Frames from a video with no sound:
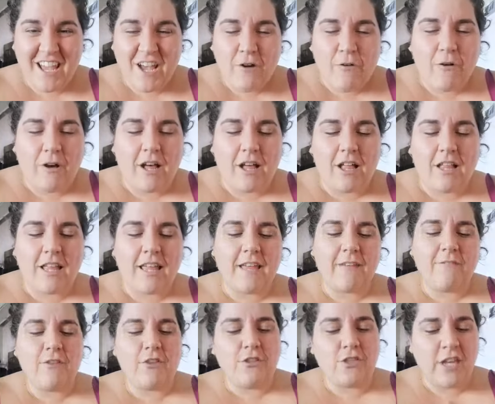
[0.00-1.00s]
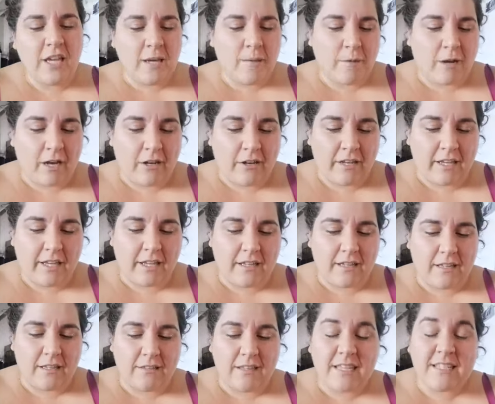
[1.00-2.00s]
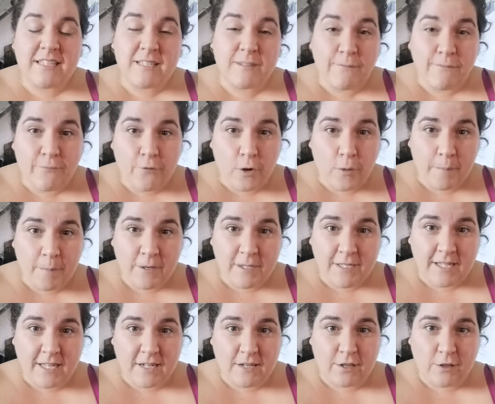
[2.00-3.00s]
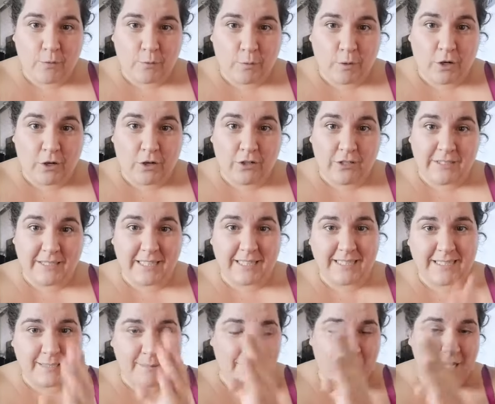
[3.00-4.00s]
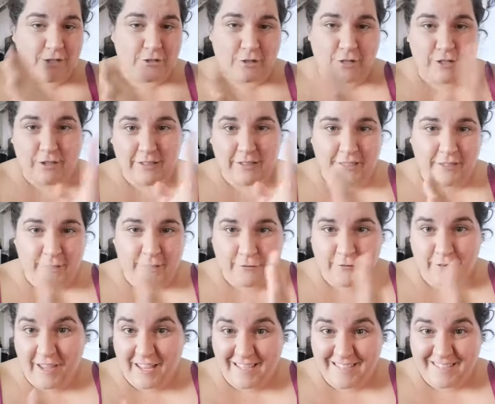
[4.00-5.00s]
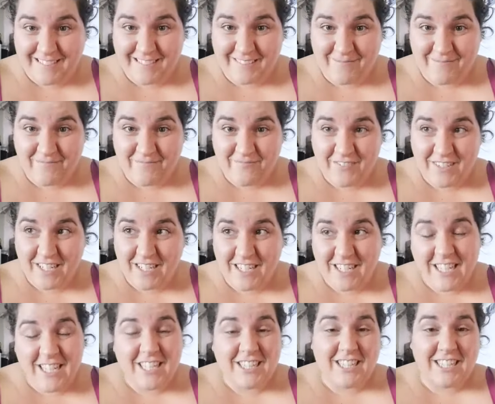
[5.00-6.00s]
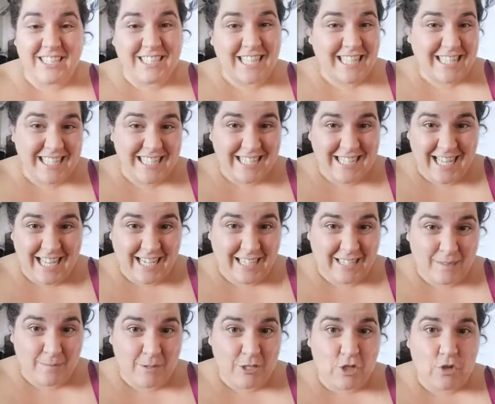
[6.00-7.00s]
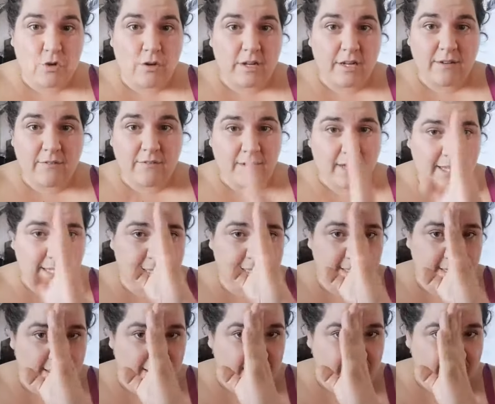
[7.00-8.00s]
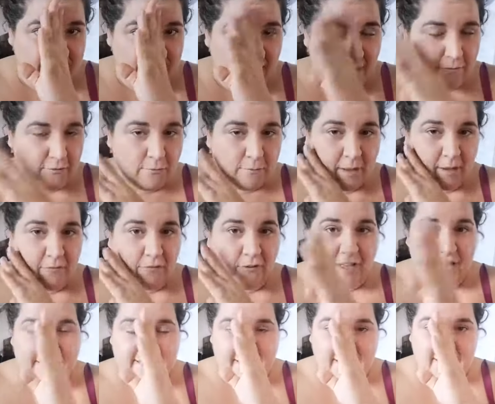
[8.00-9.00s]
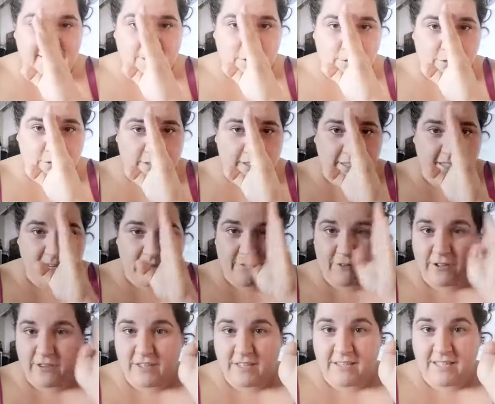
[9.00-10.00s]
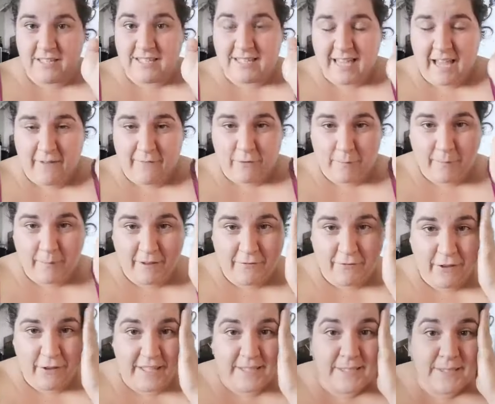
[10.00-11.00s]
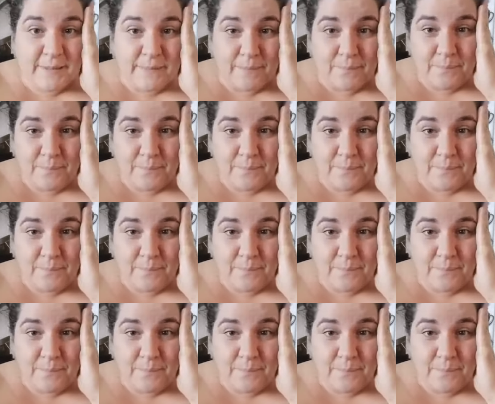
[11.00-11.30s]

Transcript: Well, if you think about it, less than 4% of the world is symmetrical in their face. Like, that's insane. The majority of us, this half of my face is totally different than this half of my face.